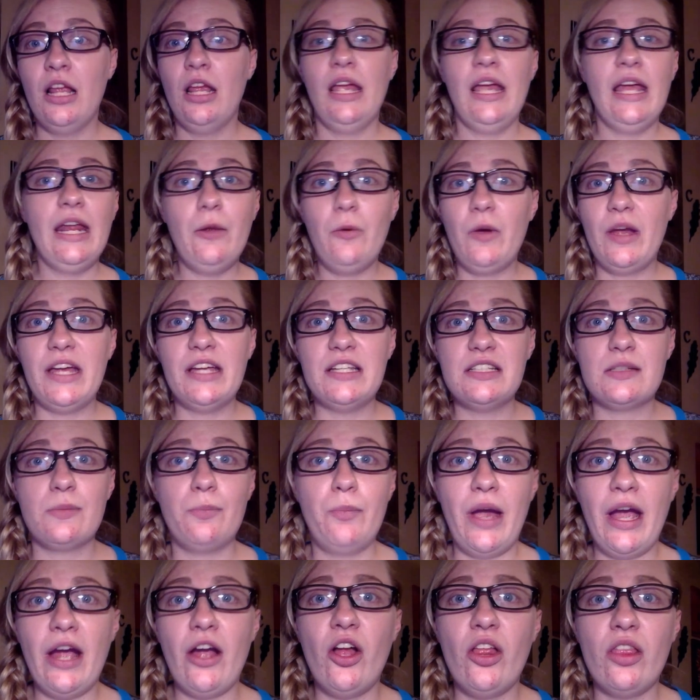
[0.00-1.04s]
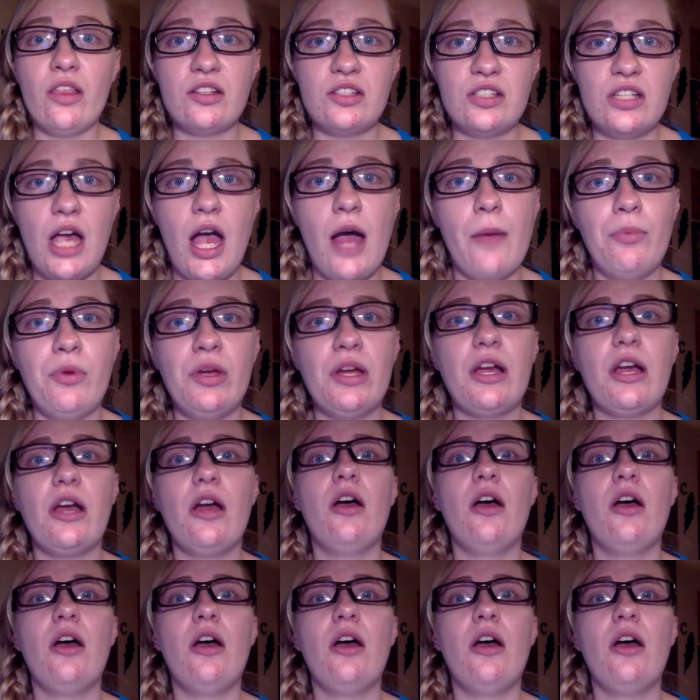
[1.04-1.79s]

Anyways, back on the topic